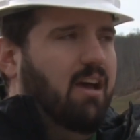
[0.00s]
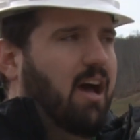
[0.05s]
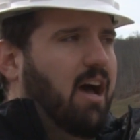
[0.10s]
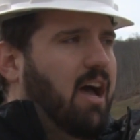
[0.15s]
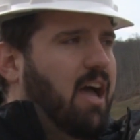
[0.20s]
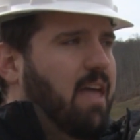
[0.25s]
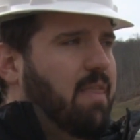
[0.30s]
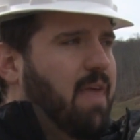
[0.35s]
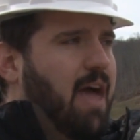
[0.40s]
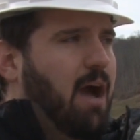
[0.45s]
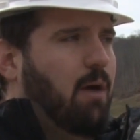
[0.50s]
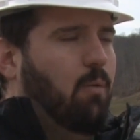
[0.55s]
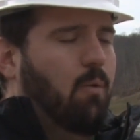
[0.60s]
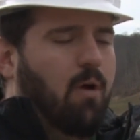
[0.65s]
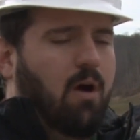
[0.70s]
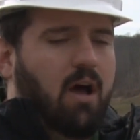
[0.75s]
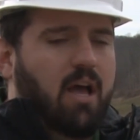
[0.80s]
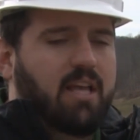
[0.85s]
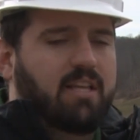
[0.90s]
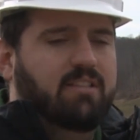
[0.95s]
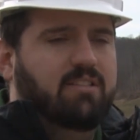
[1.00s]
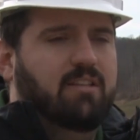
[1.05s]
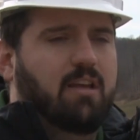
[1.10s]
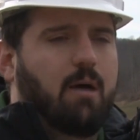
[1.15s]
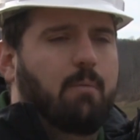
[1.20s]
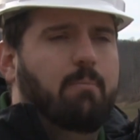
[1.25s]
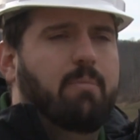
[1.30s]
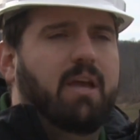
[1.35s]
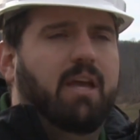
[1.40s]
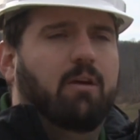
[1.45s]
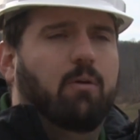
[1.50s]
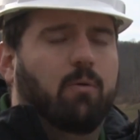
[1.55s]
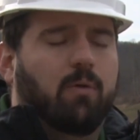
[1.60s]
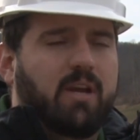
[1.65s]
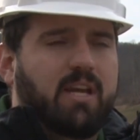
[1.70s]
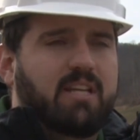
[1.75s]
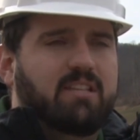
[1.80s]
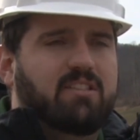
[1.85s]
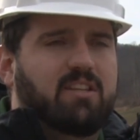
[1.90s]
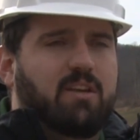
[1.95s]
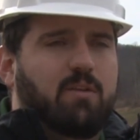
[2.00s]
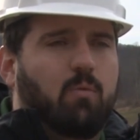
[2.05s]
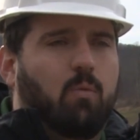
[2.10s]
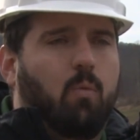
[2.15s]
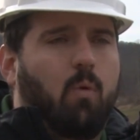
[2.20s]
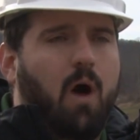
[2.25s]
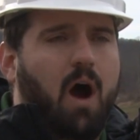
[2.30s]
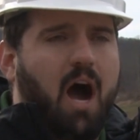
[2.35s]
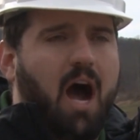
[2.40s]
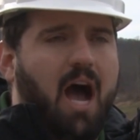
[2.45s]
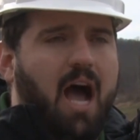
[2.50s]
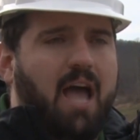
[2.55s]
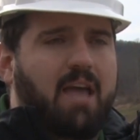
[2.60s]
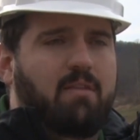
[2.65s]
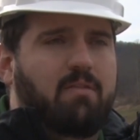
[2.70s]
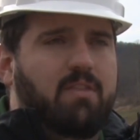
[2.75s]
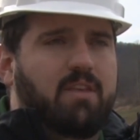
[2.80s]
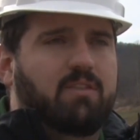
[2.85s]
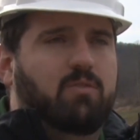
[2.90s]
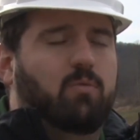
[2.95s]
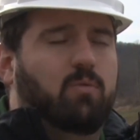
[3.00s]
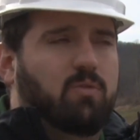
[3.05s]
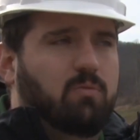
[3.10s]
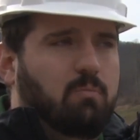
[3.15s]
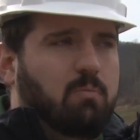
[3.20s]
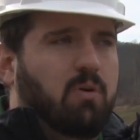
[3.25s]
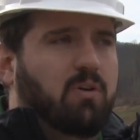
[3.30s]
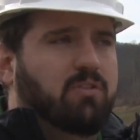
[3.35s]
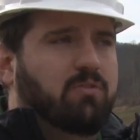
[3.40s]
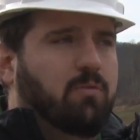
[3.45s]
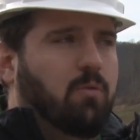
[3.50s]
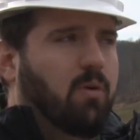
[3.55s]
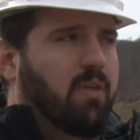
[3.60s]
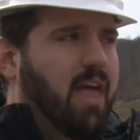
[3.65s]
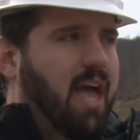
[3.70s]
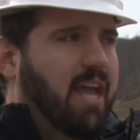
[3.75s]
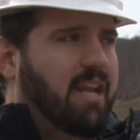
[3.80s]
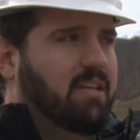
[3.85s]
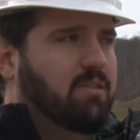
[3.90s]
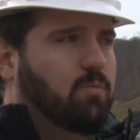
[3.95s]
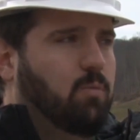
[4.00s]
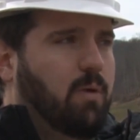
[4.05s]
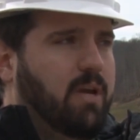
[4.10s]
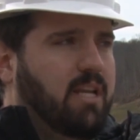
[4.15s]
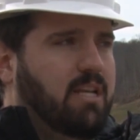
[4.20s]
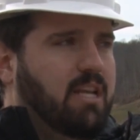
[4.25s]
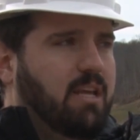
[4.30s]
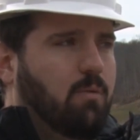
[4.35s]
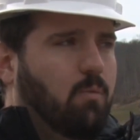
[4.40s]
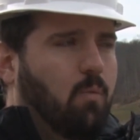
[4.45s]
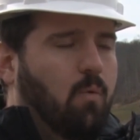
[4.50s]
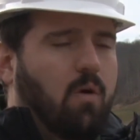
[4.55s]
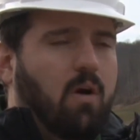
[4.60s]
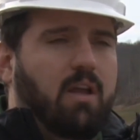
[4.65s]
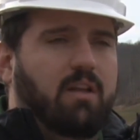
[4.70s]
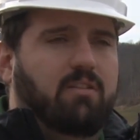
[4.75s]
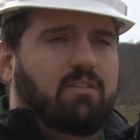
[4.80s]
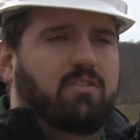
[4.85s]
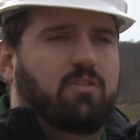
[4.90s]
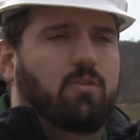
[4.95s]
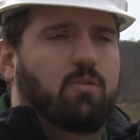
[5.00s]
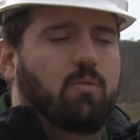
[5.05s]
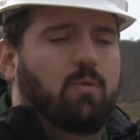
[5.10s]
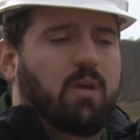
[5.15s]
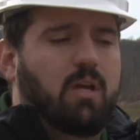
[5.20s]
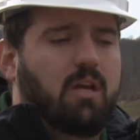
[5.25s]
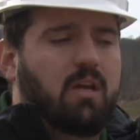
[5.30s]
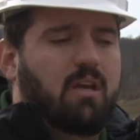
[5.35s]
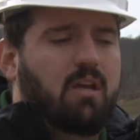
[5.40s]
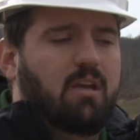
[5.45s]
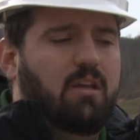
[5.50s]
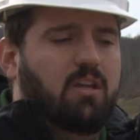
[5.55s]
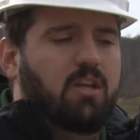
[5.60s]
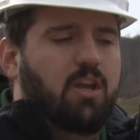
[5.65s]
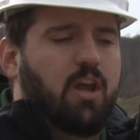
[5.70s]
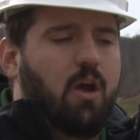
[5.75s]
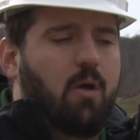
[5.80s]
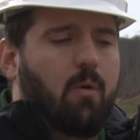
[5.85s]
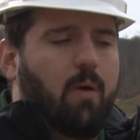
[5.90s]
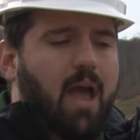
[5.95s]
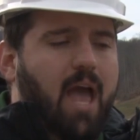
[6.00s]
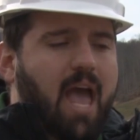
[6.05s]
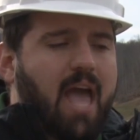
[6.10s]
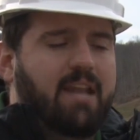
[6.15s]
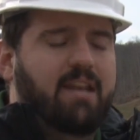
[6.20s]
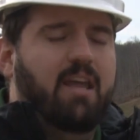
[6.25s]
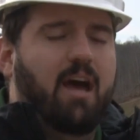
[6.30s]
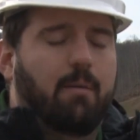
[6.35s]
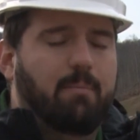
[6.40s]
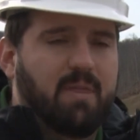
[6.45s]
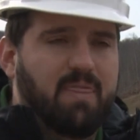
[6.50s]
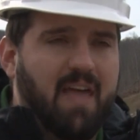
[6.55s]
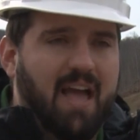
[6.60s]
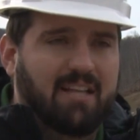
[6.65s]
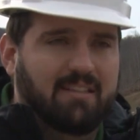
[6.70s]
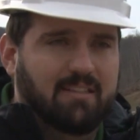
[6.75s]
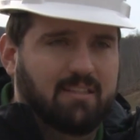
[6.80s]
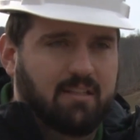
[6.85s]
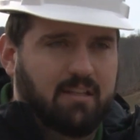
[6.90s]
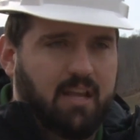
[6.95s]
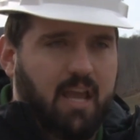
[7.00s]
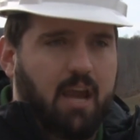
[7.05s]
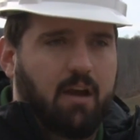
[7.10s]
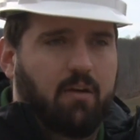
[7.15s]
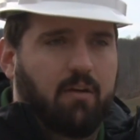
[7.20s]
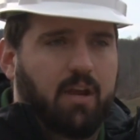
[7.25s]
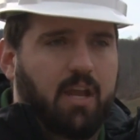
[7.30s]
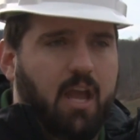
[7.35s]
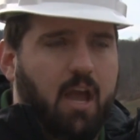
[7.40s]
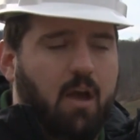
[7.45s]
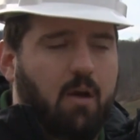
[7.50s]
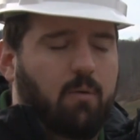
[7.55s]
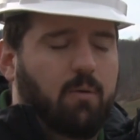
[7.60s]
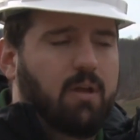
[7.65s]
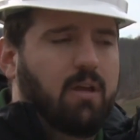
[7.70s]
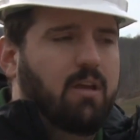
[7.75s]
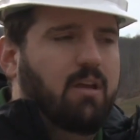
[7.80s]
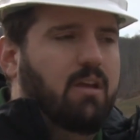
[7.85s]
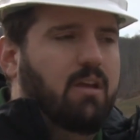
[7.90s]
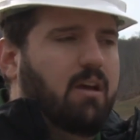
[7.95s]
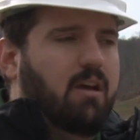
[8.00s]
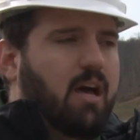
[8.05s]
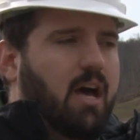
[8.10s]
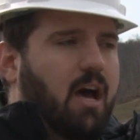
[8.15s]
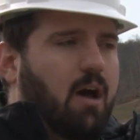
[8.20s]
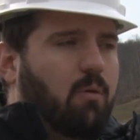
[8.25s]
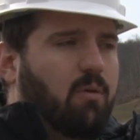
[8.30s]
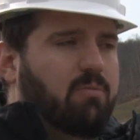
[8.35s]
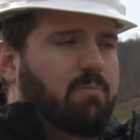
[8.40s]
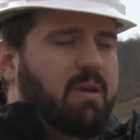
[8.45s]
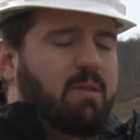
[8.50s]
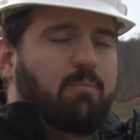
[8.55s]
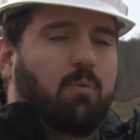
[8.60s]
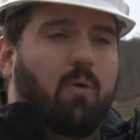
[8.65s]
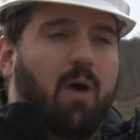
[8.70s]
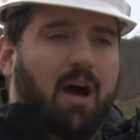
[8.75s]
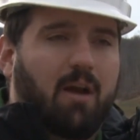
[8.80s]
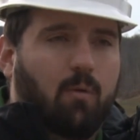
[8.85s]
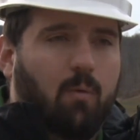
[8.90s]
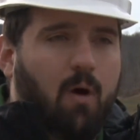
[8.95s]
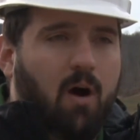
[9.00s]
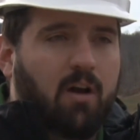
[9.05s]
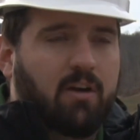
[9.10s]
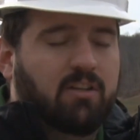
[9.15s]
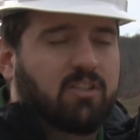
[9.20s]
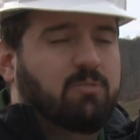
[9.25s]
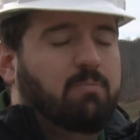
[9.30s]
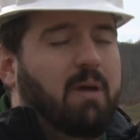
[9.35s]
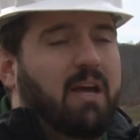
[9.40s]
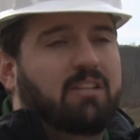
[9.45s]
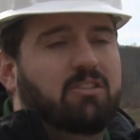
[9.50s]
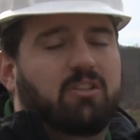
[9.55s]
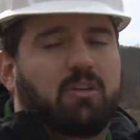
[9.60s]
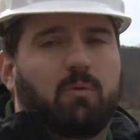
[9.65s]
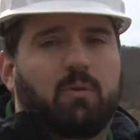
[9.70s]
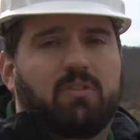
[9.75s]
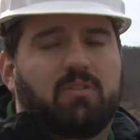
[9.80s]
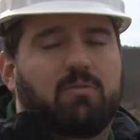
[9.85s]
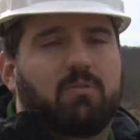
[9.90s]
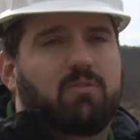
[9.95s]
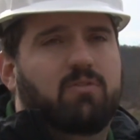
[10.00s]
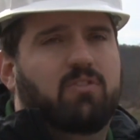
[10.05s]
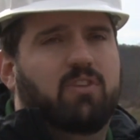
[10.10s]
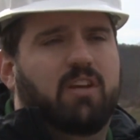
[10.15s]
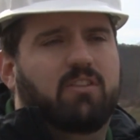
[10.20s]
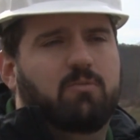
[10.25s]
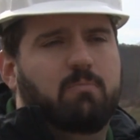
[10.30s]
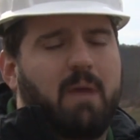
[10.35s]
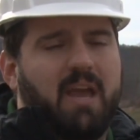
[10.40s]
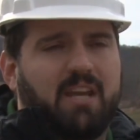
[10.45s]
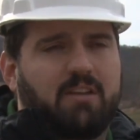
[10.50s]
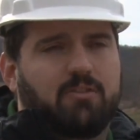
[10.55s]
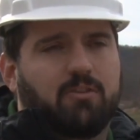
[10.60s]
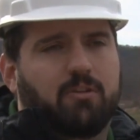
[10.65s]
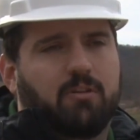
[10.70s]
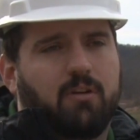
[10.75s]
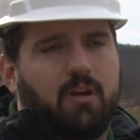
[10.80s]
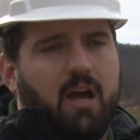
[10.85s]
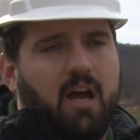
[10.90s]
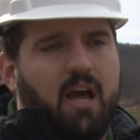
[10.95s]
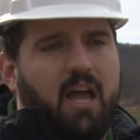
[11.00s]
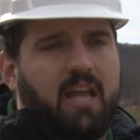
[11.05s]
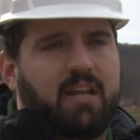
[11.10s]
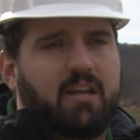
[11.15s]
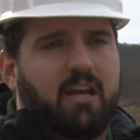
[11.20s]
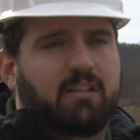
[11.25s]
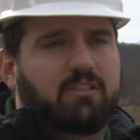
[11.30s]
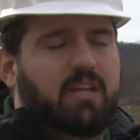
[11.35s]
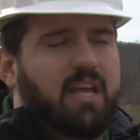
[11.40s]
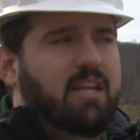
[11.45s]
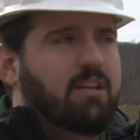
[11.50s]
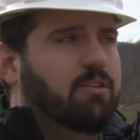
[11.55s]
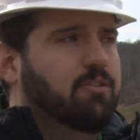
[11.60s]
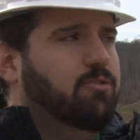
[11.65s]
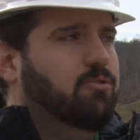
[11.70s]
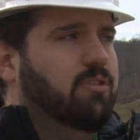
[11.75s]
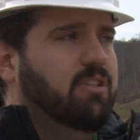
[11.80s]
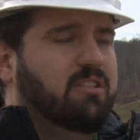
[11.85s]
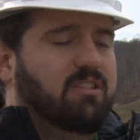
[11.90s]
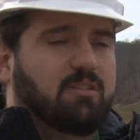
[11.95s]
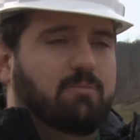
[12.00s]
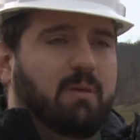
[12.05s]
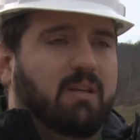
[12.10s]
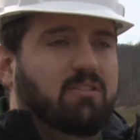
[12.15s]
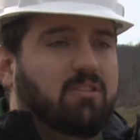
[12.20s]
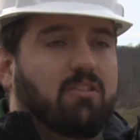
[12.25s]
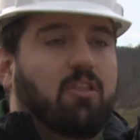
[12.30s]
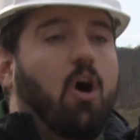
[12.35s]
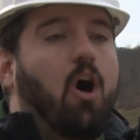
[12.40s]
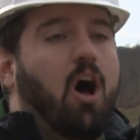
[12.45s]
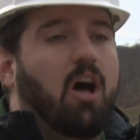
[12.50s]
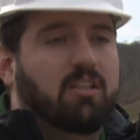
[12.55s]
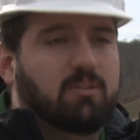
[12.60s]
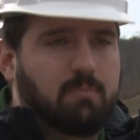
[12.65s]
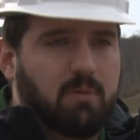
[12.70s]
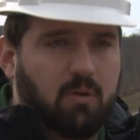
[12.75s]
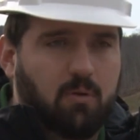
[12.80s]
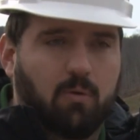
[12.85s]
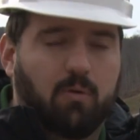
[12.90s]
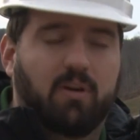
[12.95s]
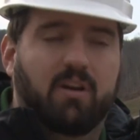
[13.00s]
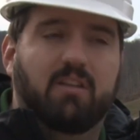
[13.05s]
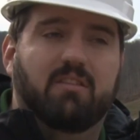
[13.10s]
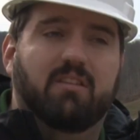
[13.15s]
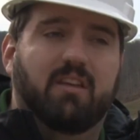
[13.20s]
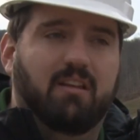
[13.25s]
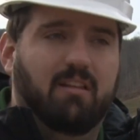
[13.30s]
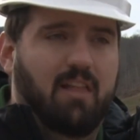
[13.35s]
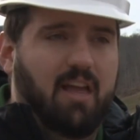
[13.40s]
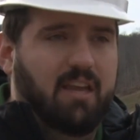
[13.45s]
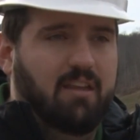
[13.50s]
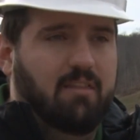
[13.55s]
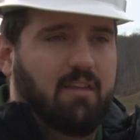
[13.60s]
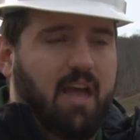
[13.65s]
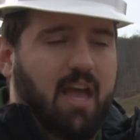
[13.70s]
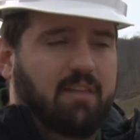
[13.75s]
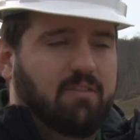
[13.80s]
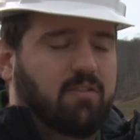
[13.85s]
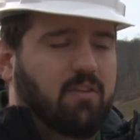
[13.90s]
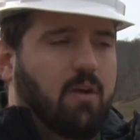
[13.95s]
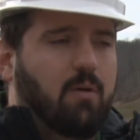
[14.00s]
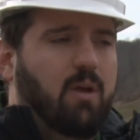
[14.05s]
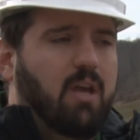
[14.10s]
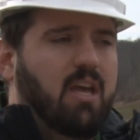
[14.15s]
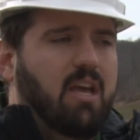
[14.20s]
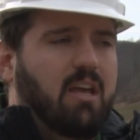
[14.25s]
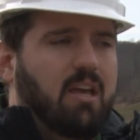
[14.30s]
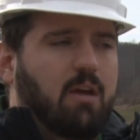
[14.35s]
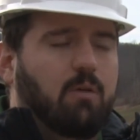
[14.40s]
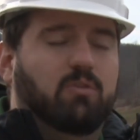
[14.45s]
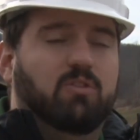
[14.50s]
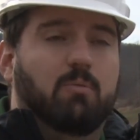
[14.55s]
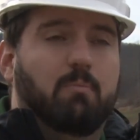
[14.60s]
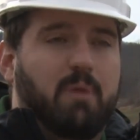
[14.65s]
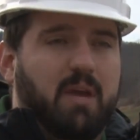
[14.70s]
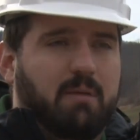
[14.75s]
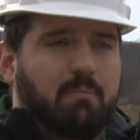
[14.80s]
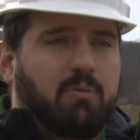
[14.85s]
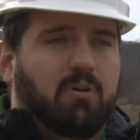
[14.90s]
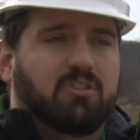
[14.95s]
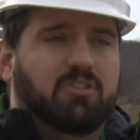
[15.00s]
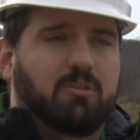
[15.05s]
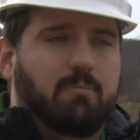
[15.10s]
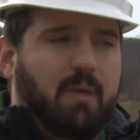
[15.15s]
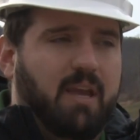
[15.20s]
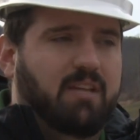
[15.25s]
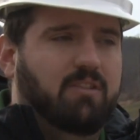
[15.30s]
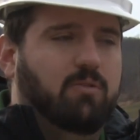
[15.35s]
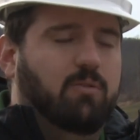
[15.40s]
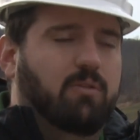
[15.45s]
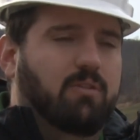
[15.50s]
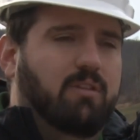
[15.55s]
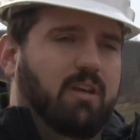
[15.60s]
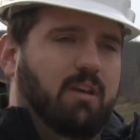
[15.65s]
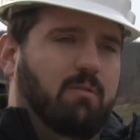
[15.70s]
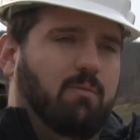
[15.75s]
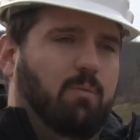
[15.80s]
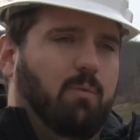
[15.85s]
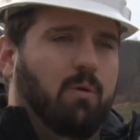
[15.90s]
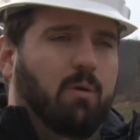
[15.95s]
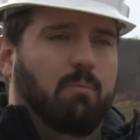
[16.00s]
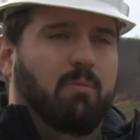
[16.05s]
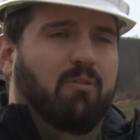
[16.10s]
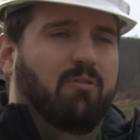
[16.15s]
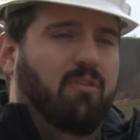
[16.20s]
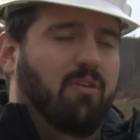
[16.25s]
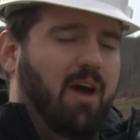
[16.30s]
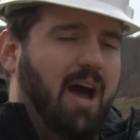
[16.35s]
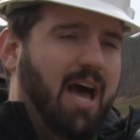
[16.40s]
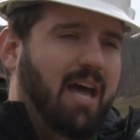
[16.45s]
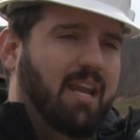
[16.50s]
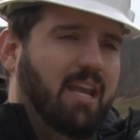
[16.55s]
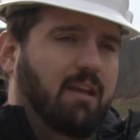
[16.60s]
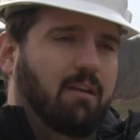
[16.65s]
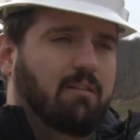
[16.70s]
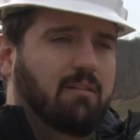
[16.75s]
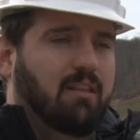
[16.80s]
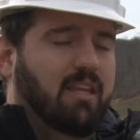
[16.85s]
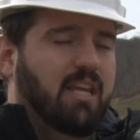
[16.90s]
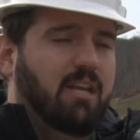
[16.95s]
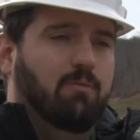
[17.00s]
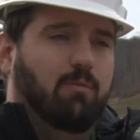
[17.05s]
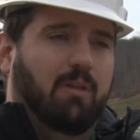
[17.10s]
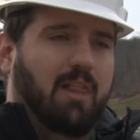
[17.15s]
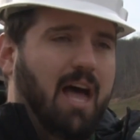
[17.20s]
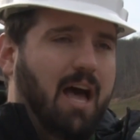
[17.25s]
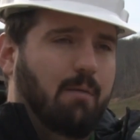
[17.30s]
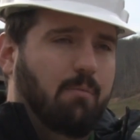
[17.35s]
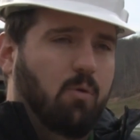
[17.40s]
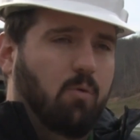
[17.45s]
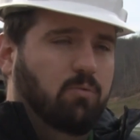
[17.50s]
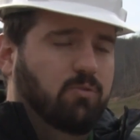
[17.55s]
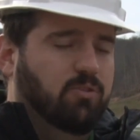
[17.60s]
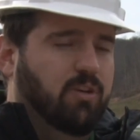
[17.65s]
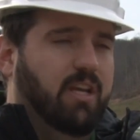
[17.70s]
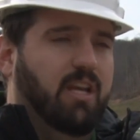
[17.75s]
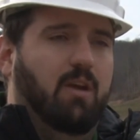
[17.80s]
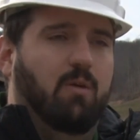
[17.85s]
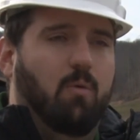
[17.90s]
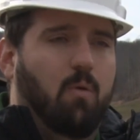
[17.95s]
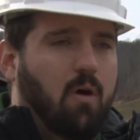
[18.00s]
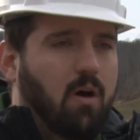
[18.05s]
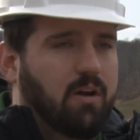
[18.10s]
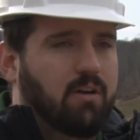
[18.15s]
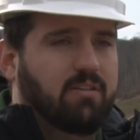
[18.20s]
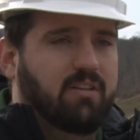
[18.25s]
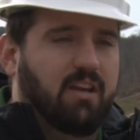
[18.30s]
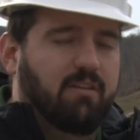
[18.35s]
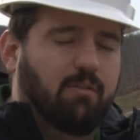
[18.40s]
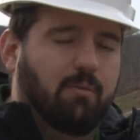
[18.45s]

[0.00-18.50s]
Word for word: Uh, and that was a big reason why this was pushed for that is we didn't want to, you know, end up in that scenario uh, with people out of water, especially with such major uh, industries, especially the hospital or anything like that. So it was a big push to make sure that we're providing clean, reliable drinking water to